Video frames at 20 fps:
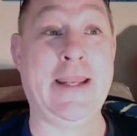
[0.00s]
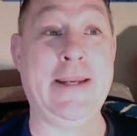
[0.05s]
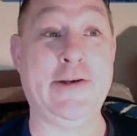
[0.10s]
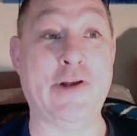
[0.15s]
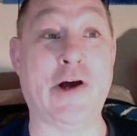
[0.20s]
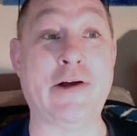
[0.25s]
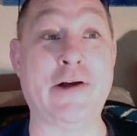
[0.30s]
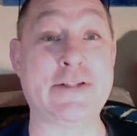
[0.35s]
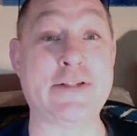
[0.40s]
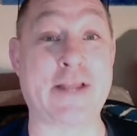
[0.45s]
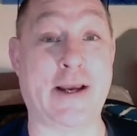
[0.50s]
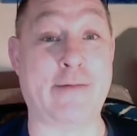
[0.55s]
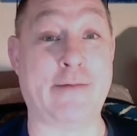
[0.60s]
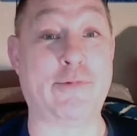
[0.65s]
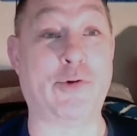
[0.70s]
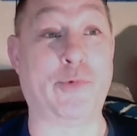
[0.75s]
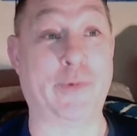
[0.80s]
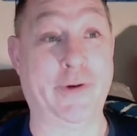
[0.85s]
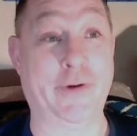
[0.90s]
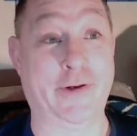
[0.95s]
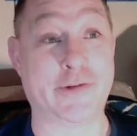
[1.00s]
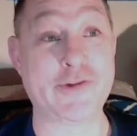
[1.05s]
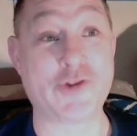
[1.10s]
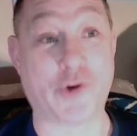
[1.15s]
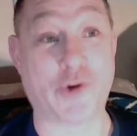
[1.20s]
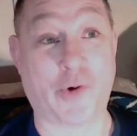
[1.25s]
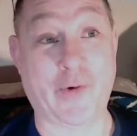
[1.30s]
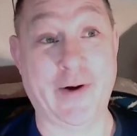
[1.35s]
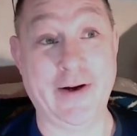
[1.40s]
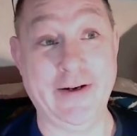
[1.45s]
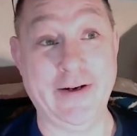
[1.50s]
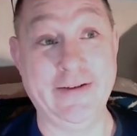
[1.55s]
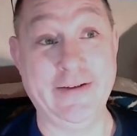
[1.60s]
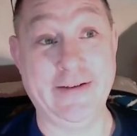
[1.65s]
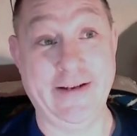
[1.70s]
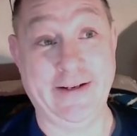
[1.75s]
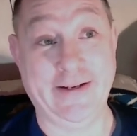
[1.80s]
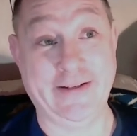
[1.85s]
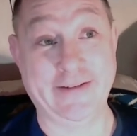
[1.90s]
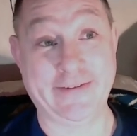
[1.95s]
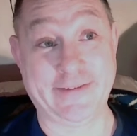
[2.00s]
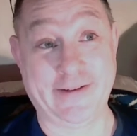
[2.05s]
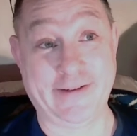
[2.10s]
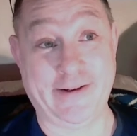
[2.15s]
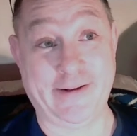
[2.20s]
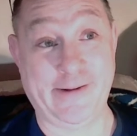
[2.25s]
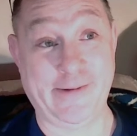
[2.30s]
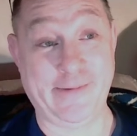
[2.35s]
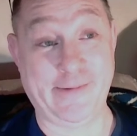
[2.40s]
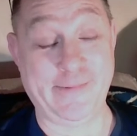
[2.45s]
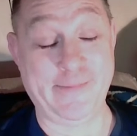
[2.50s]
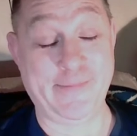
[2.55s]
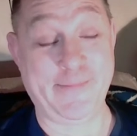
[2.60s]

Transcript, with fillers: he does have a real story, you can tell.